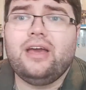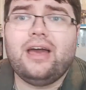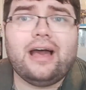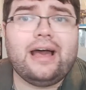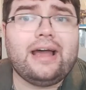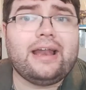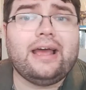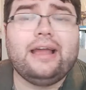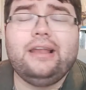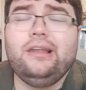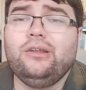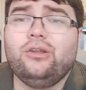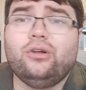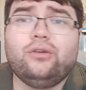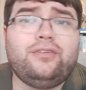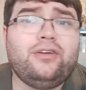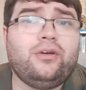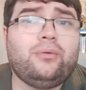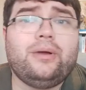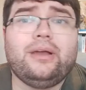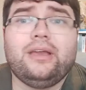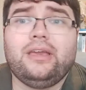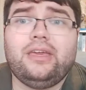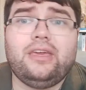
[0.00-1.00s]
And I love it
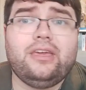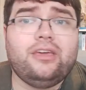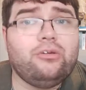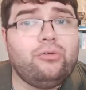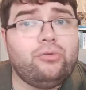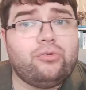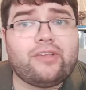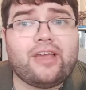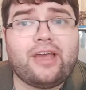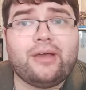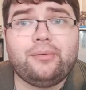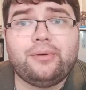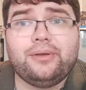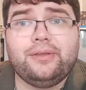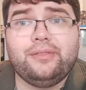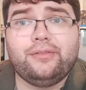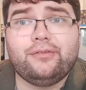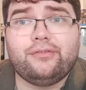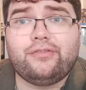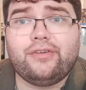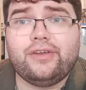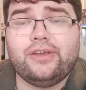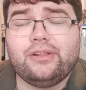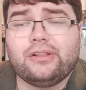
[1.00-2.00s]
when Q's out in the
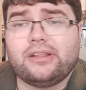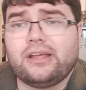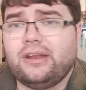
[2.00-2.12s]
field.